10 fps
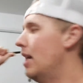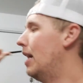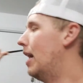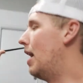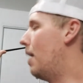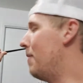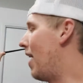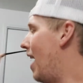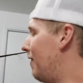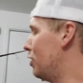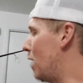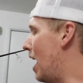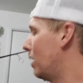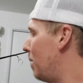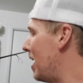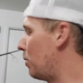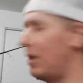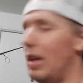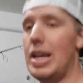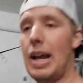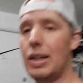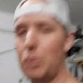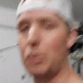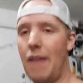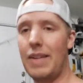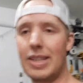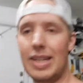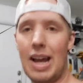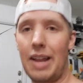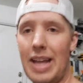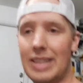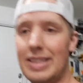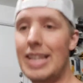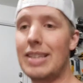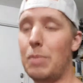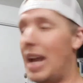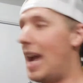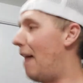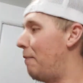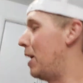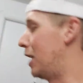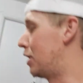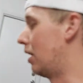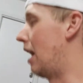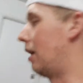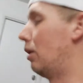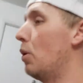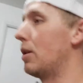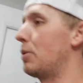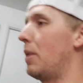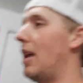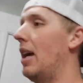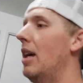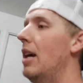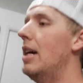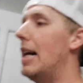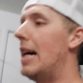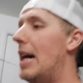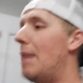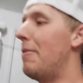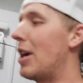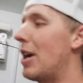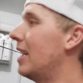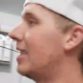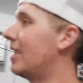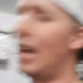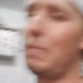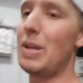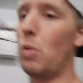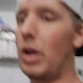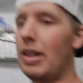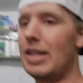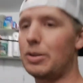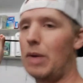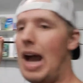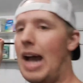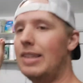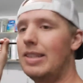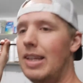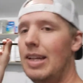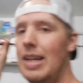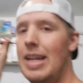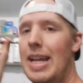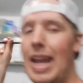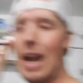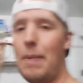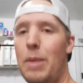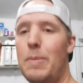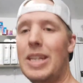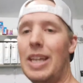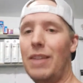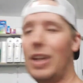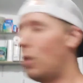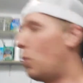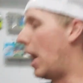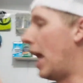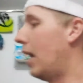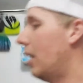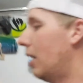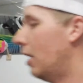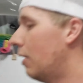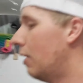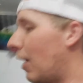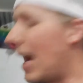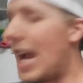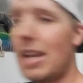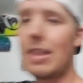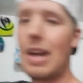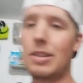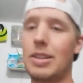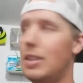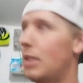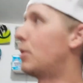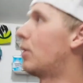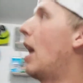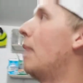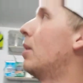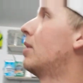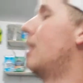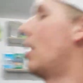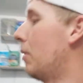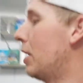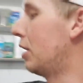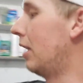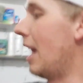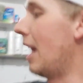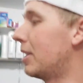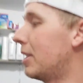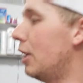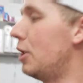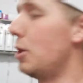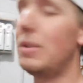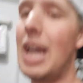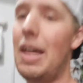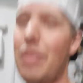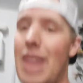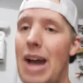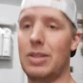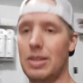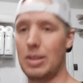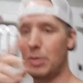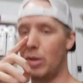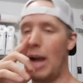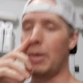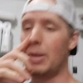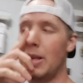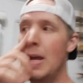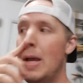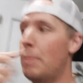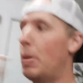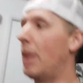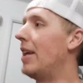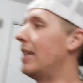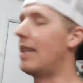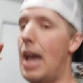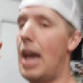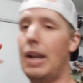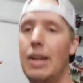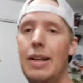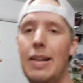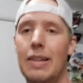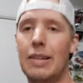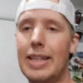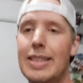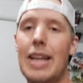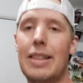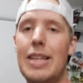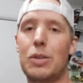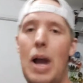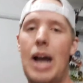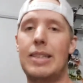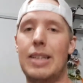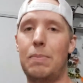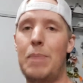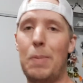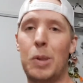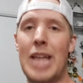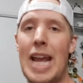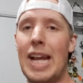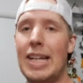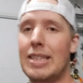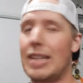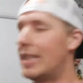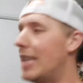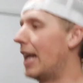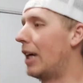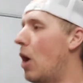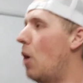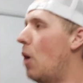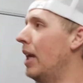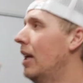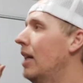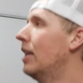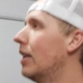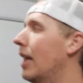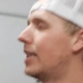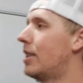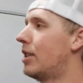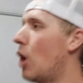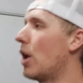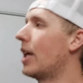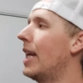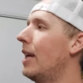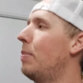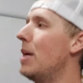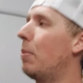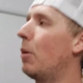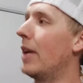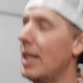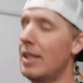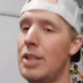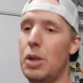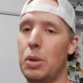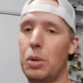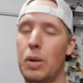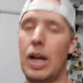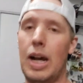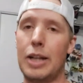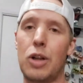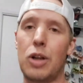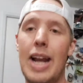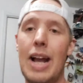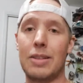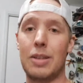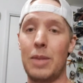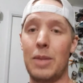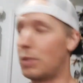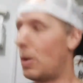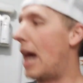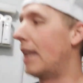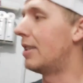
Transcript: Now, I haven't dragged bait with it yet because we're obviously not in that season, but I have pitched a lot of lures with it. They're going to send me one of these rods, and I'm going to be giving it away for 8,000 subscribers. Now, originally I was going to do 10,000 subscribers, but they said, let's get these rods in people's hands. Let's get it going. Let's start getting people into trying out some of these rods.